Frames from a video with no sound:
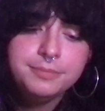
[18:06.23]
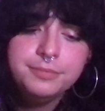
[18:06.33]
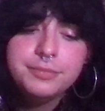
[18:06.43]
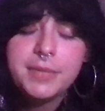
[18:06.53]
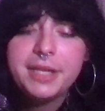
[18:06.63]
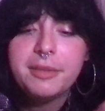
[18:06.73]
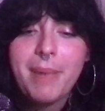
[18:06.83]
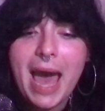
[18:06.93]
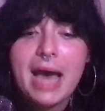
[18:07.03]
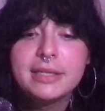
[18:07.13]
in the
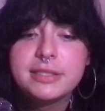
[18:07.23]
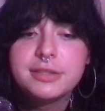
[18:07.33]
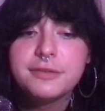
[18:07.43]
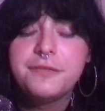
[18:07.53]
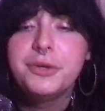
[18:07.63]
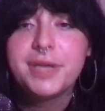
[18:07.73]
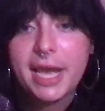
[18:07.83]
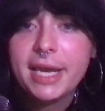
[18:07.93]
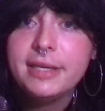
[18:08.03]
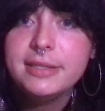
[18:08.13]
past few
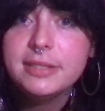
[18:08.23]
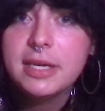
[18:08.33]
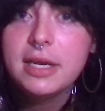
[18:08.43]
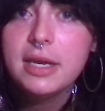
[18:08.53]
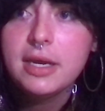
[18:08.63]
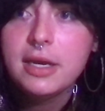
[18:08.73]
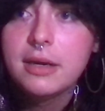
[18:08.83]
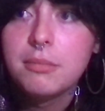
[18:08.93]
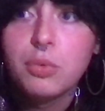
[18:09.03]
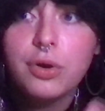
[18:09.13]
days,
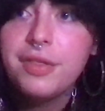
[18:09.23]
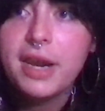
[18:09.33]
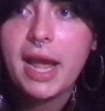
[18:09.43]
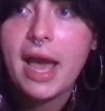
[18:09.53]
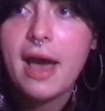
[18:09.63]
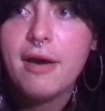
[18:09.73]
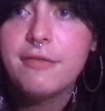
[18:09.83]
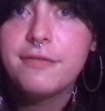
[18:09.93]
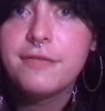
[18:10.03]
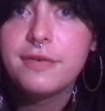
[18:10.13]
more than I
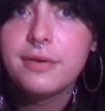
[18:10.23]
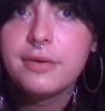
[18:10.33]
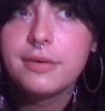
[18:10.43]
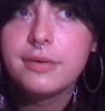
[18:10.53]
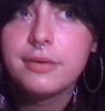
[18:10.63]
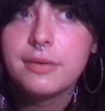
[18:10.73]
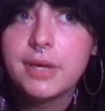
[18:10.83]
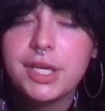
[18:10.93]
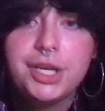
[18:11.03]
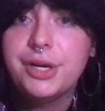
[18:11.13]
have
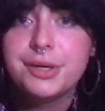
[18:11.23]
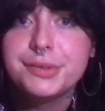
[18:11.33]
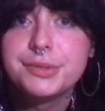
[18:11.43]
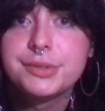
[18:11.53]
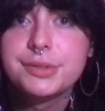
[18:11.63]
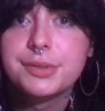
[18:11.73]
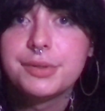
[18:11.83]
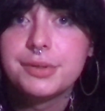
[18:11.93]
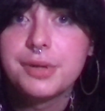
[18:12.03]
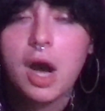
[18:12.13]
in years,
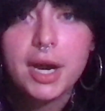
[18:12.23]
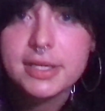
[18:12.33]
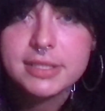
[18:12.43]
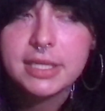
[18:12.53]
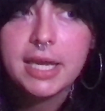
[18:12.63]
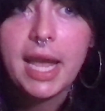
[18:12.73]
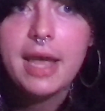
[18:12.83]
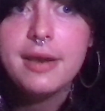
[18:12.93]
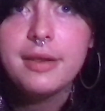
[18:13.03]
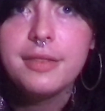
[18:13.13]
honestly.
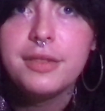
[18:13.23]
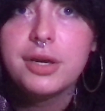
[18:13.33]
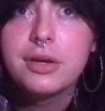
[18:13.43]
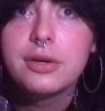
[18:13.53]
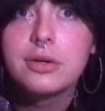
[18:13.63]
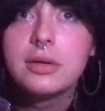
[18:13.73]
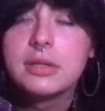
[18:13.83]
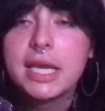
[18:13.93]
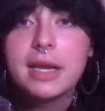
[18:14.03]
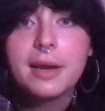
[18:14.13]
And the
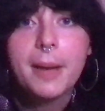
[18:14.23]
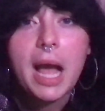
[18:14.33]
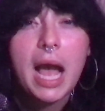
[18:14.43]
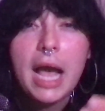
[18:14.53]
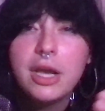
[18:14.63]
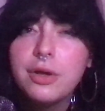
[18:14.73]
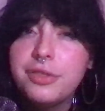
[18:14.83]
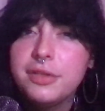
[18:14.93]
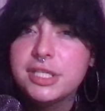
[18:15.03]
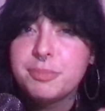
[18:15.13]
like, I go
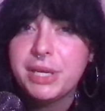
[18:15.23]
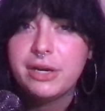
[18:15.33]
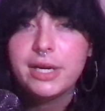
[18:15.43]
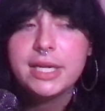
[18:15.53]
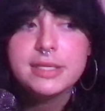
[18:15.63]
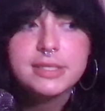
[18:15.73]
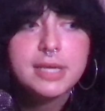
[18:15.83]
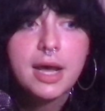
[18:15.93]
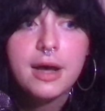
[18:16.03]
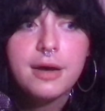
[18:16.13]
through these periods
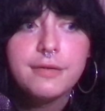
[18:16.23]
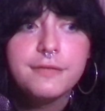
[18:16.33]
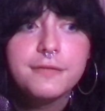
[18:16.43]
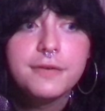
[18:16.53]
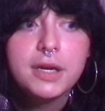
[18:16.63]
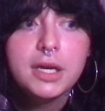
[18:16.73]
of